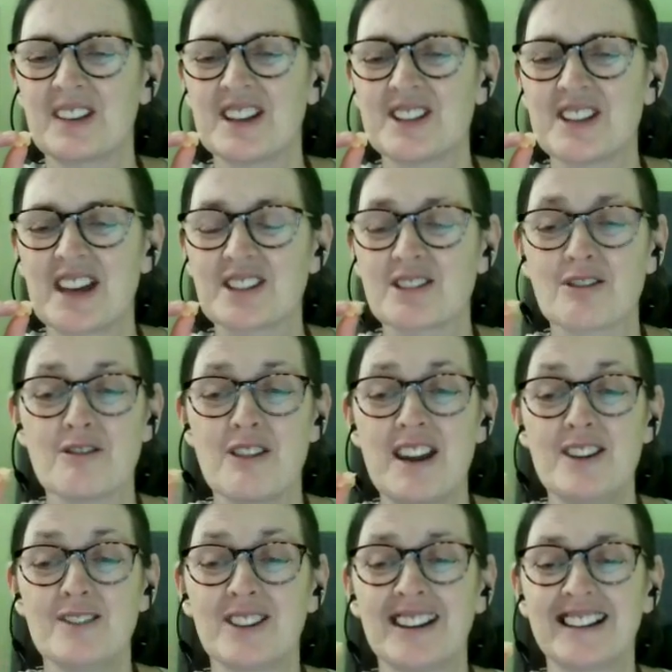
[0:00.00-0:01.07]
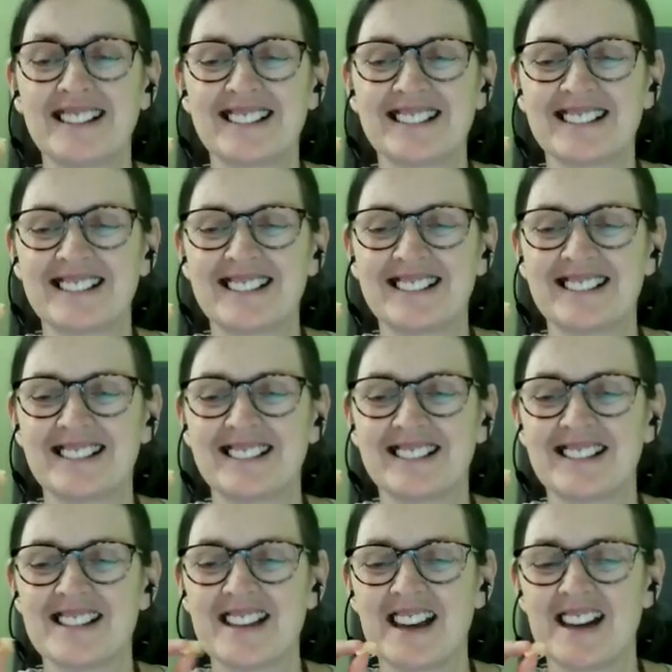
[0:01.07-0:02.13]
Is that a craving?
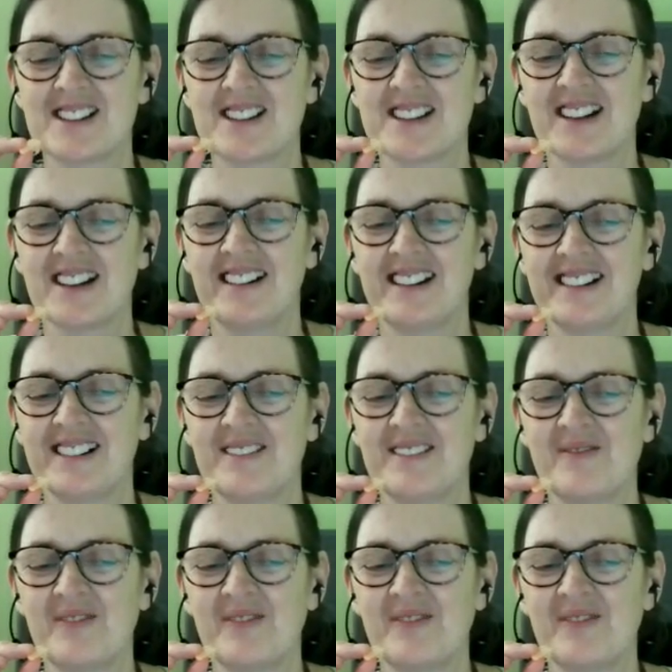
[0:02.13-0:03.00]
Is that a desire?